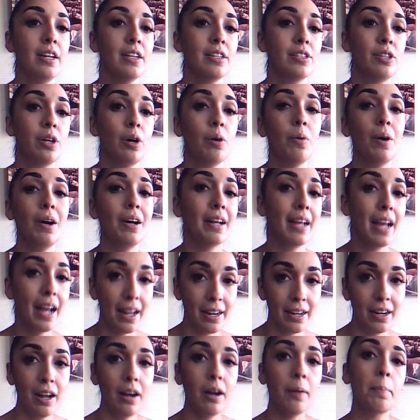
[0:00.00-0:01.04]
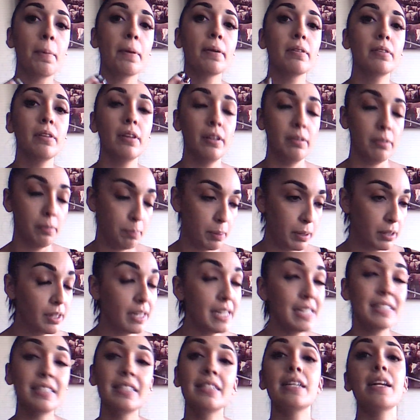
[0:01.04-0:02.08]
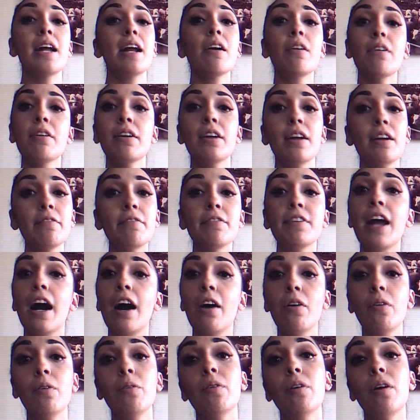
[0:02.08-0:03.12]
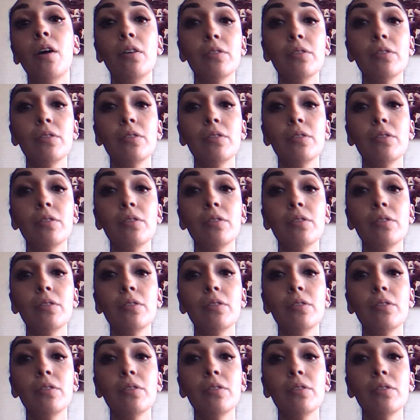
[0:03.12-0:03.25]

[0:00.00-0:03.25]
So again, a, pol a police narrative now